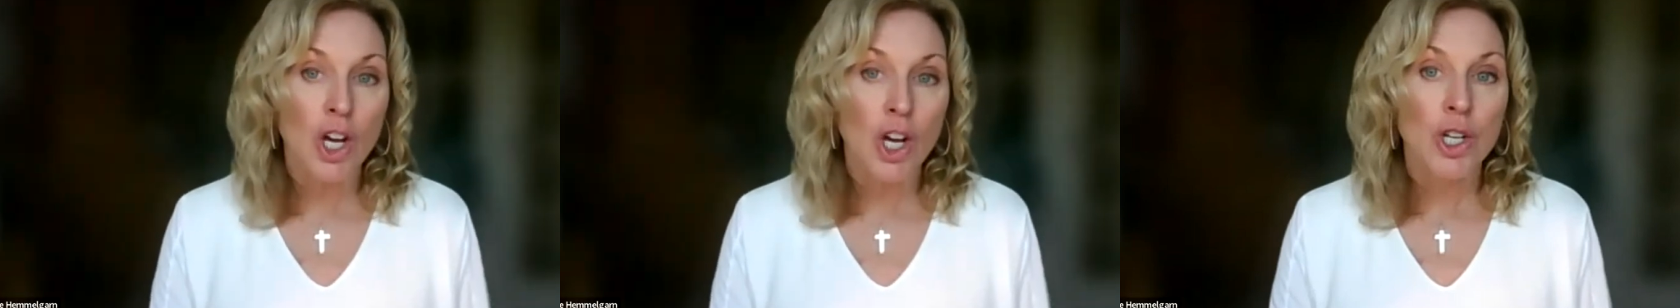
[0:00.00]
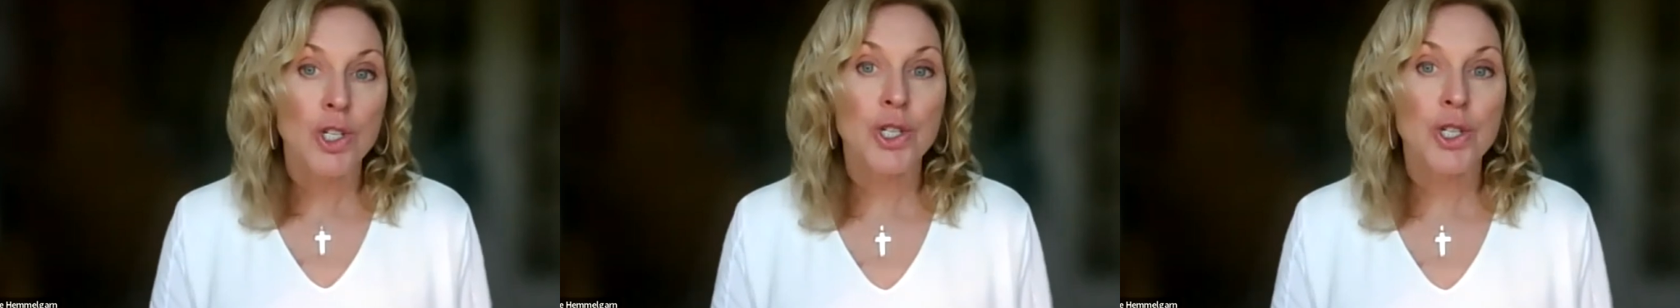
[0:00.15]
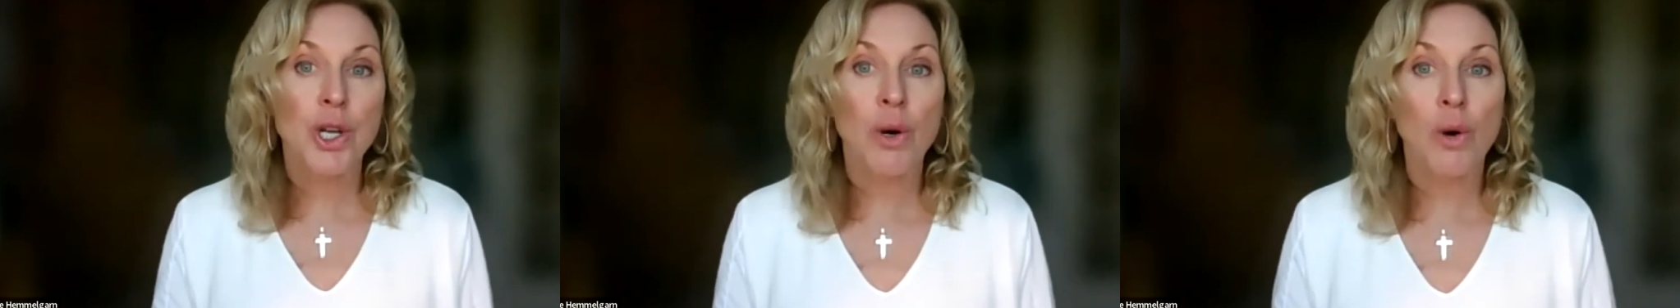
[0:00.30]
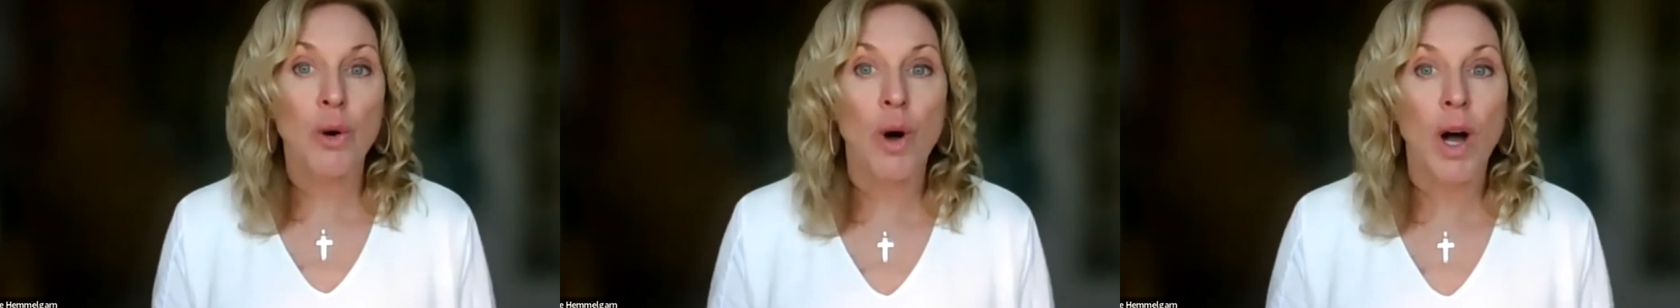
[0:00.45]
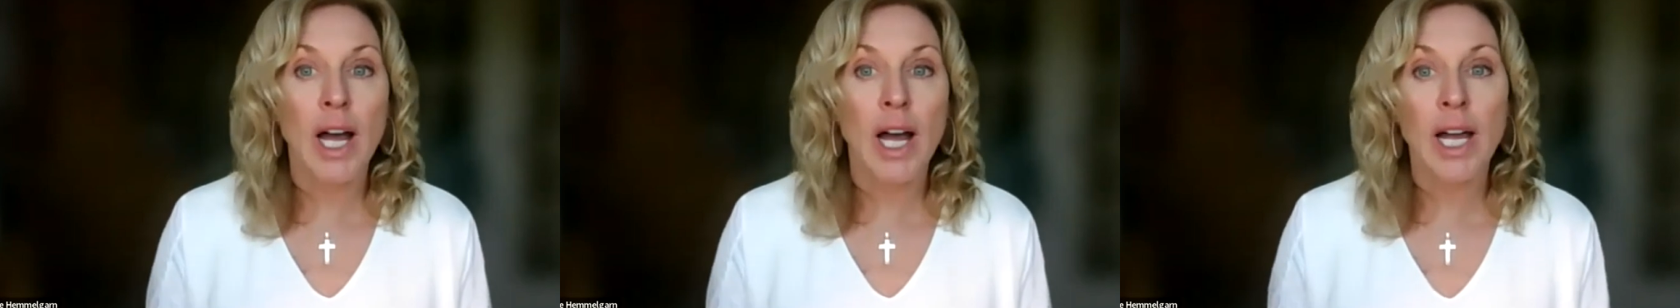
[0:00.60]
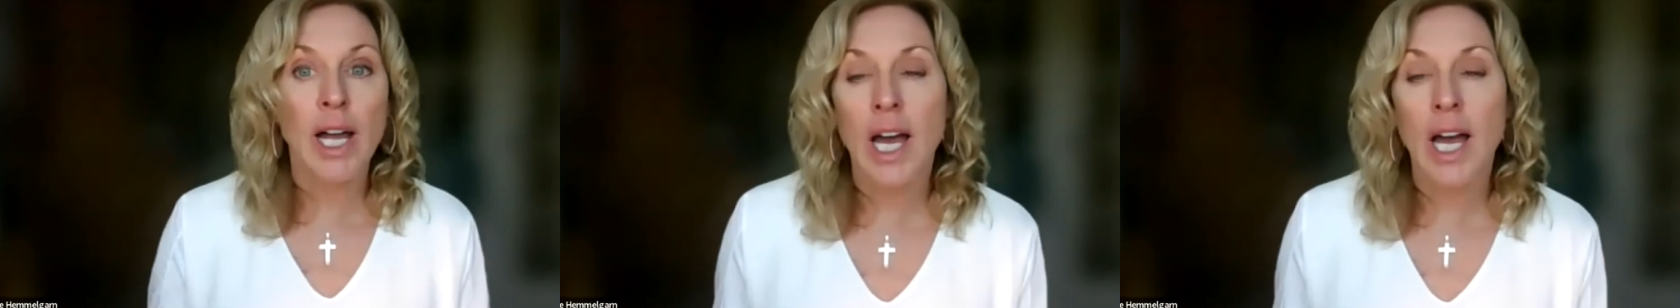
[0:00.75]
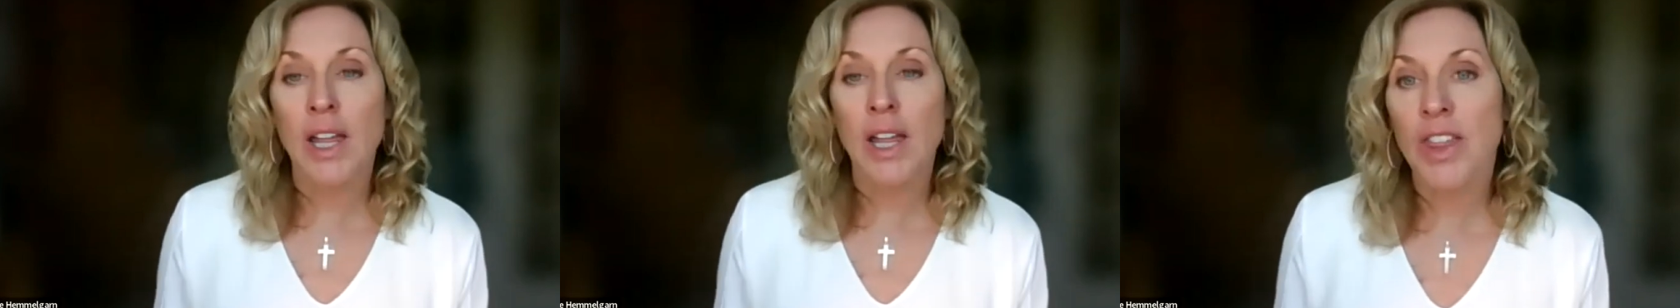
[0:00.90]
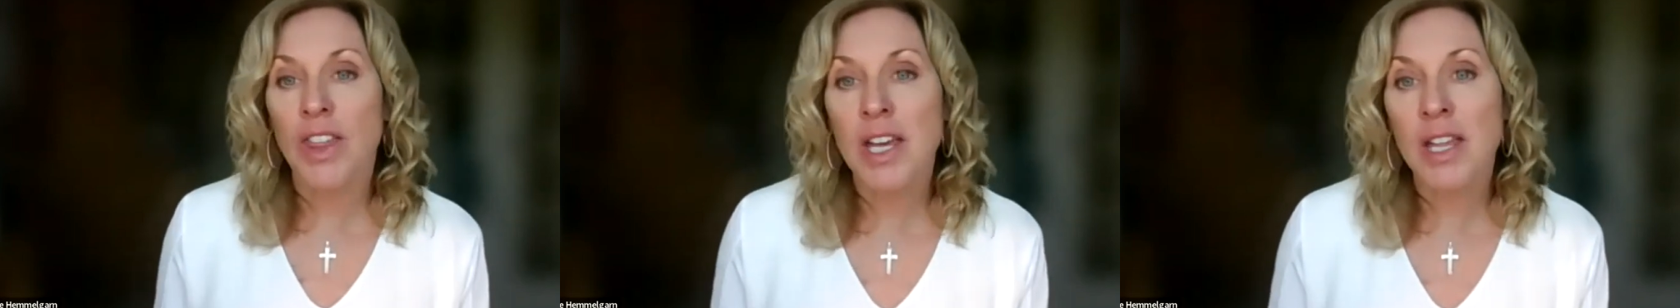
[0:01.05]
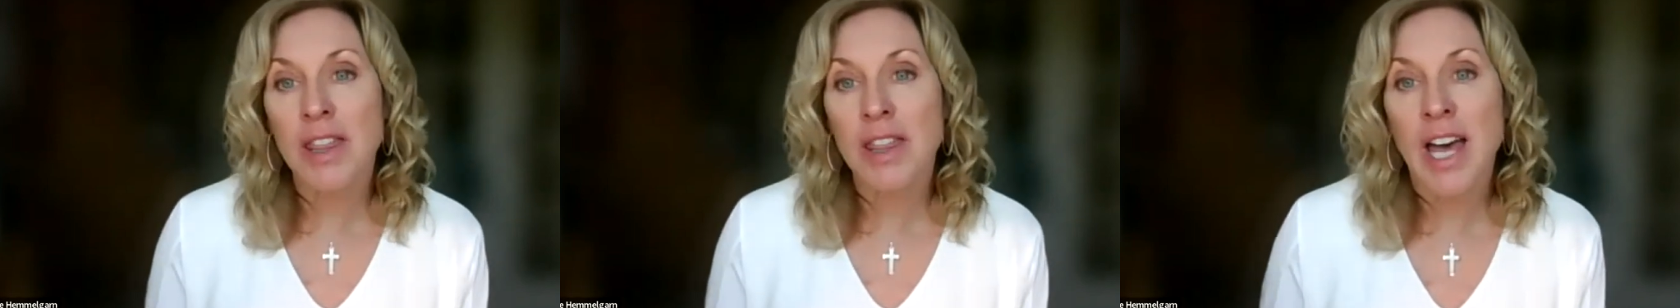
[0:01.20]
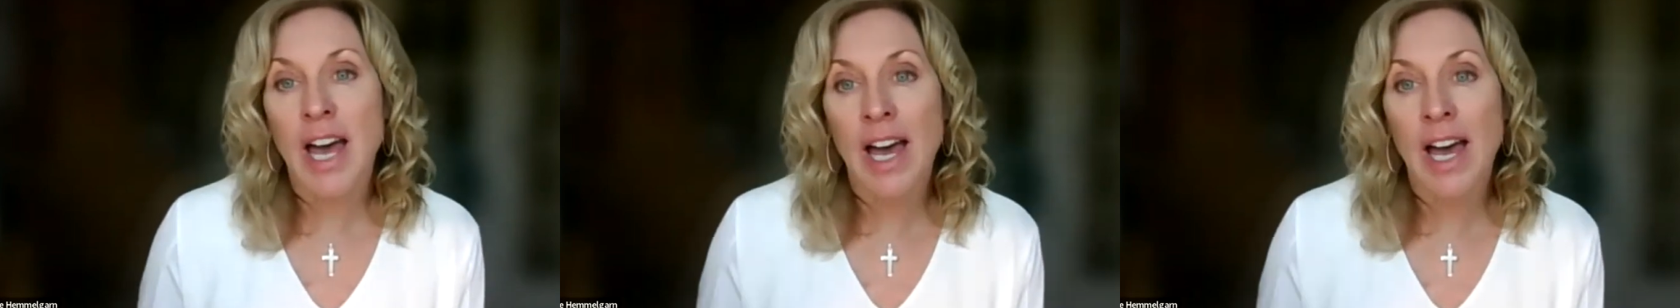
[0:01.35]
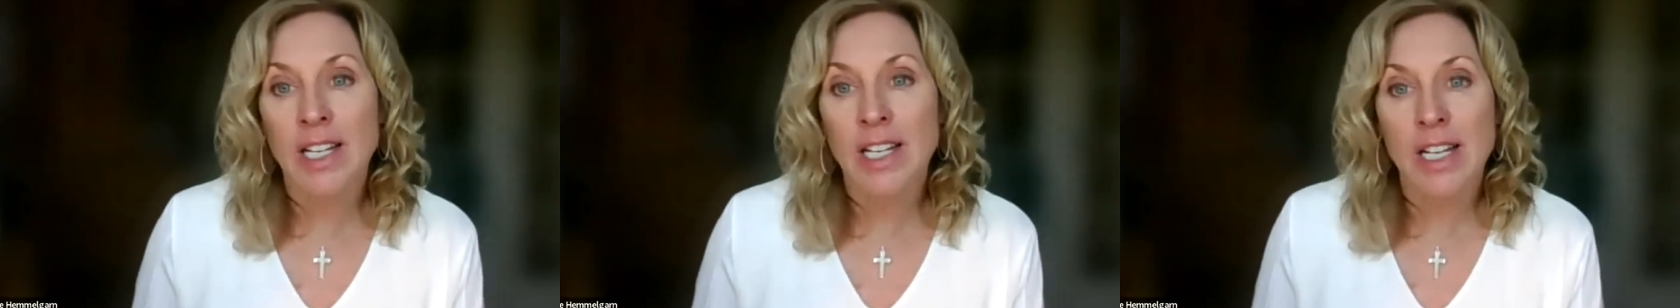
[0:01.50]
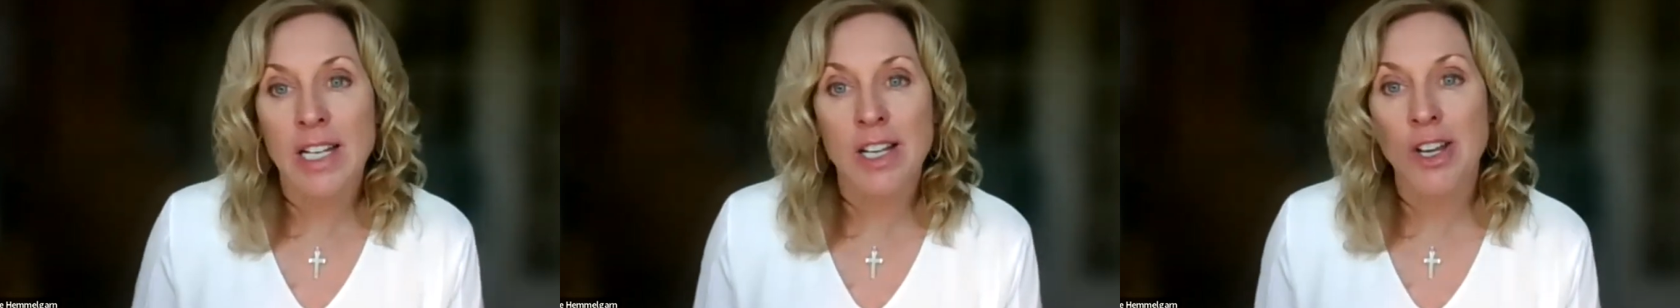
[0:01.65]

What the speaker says: So I think that,